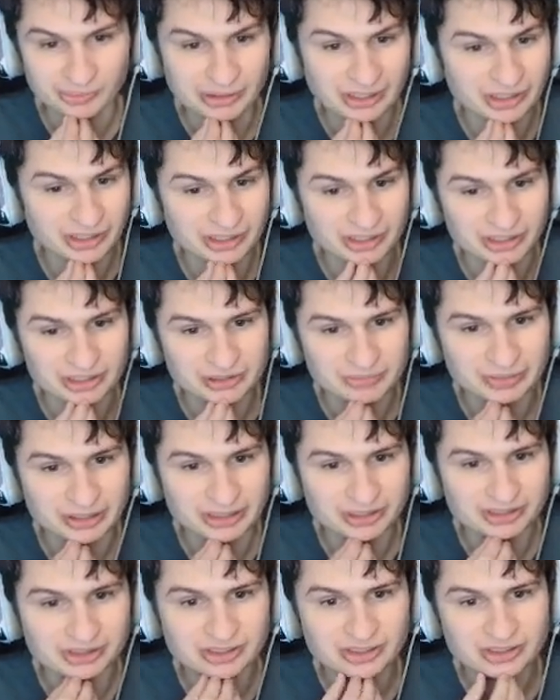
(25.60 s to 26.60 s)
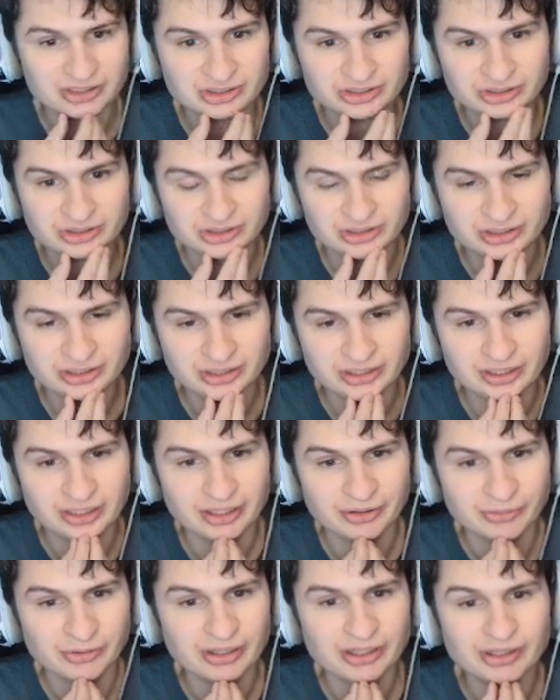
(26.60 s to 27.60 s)
Making the spices.
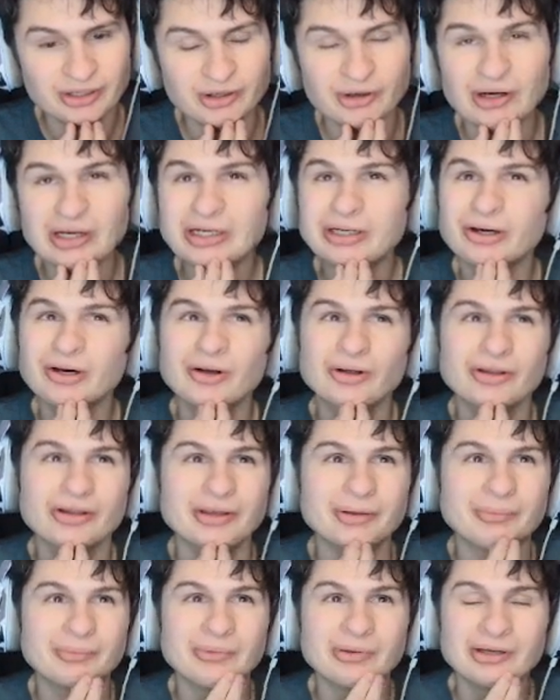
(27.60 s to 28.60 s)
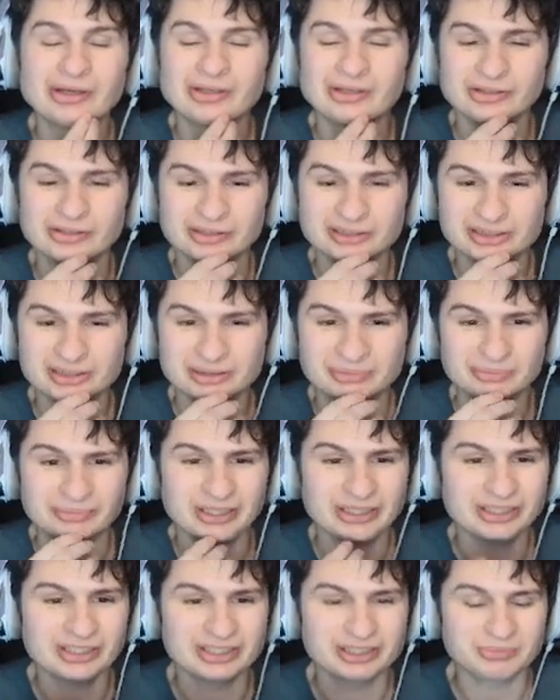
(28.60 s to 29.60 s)
Why do, why do all the cooks
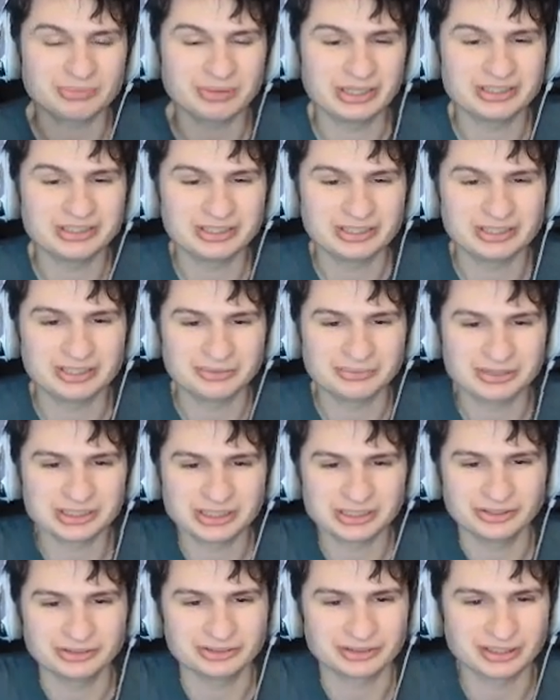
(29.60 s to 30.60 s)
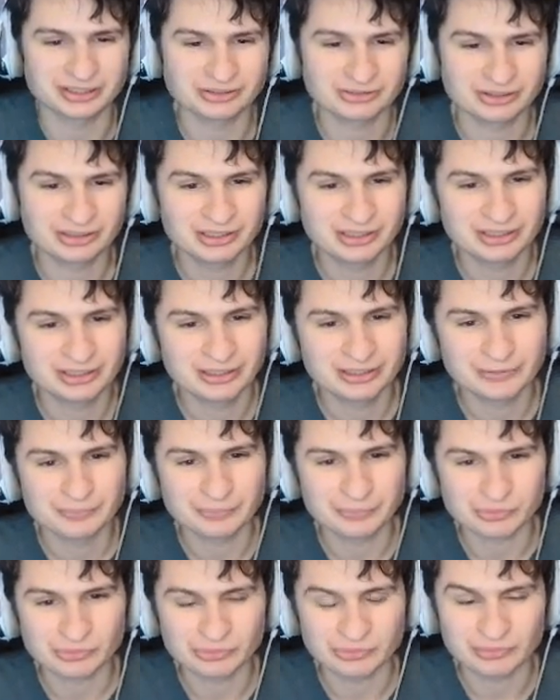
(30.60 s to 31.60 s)
make the spices themselves? Like,
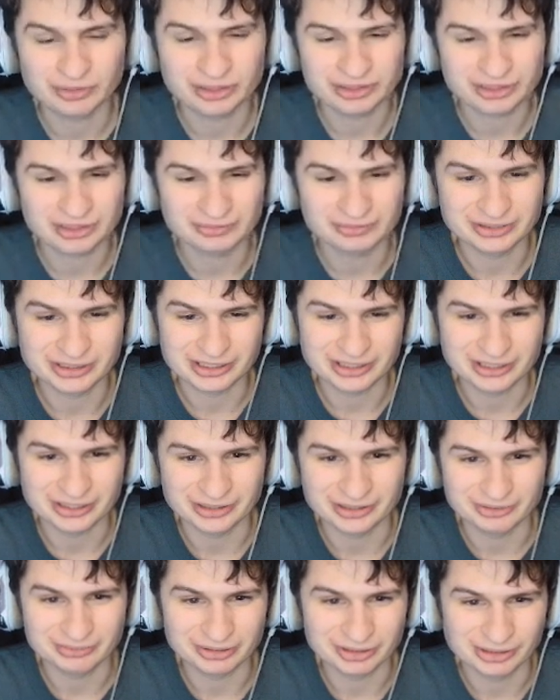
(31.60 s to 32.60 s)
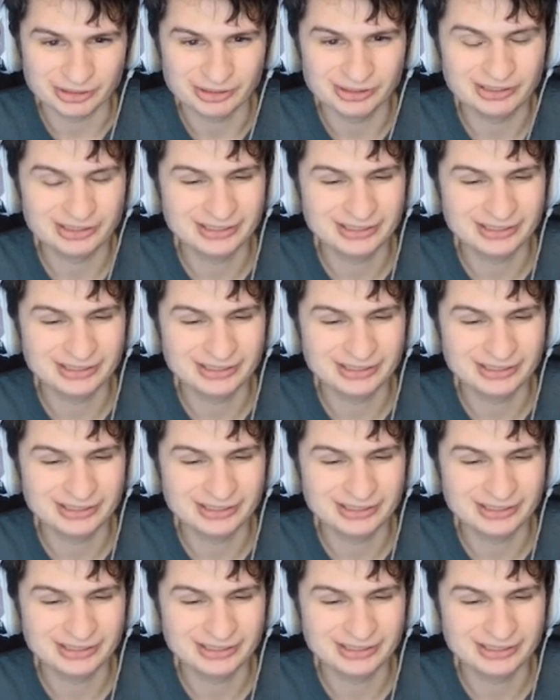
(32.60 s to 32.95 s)
mix them together, bro.